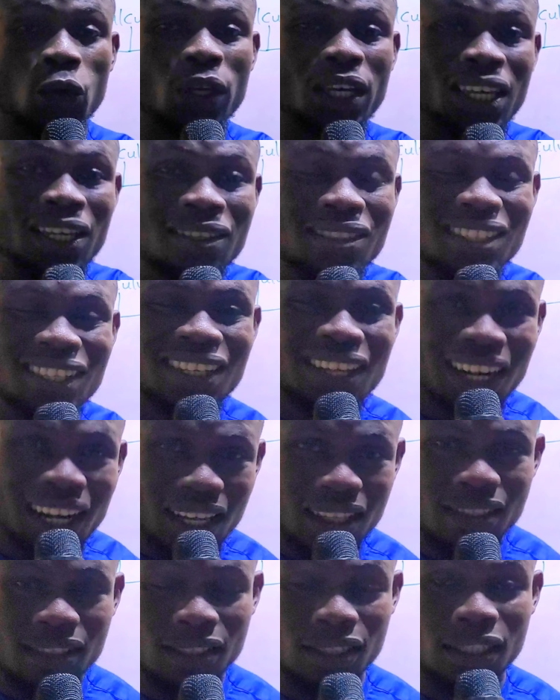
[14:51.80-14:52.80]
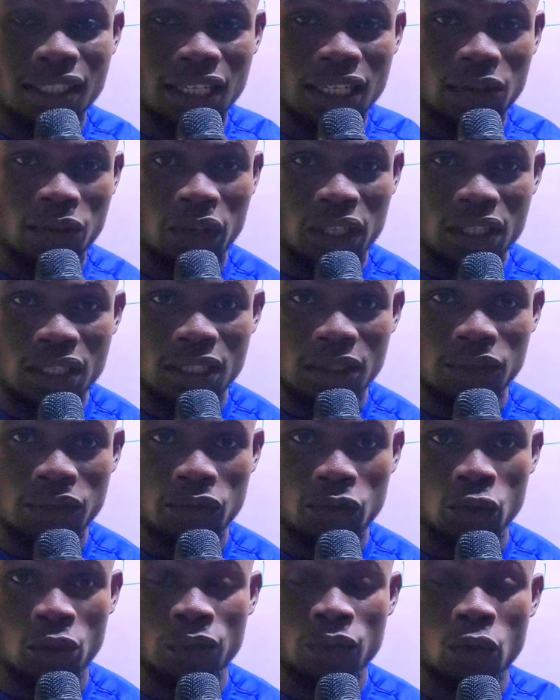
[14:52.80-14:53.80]
you integrate the
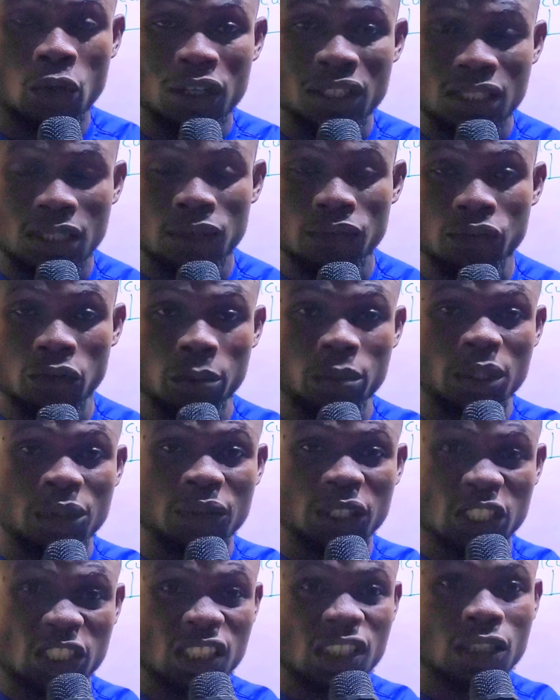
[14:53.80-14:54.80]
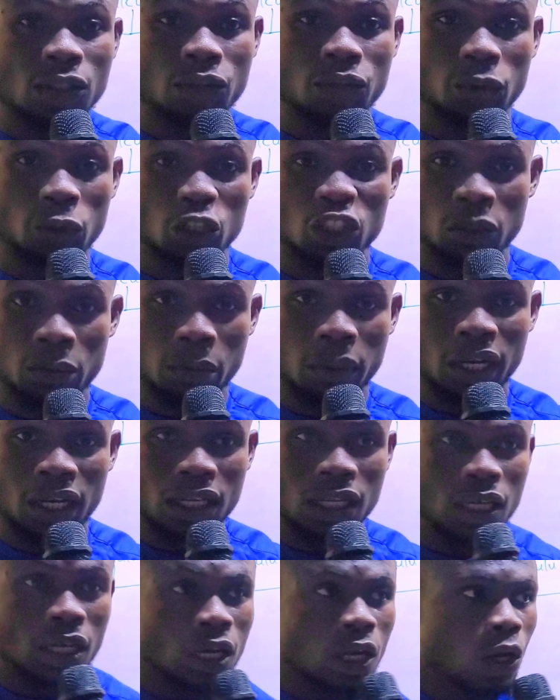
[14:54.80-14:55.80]
derivative you've gotten from differentiating the function
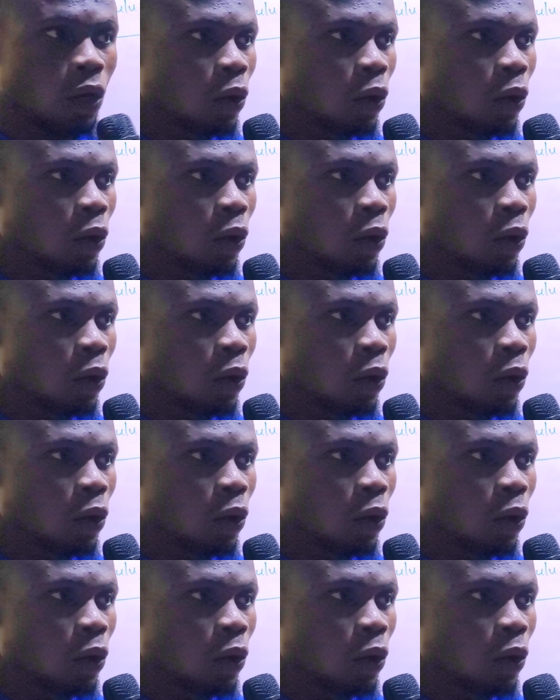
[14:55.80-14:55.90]
back,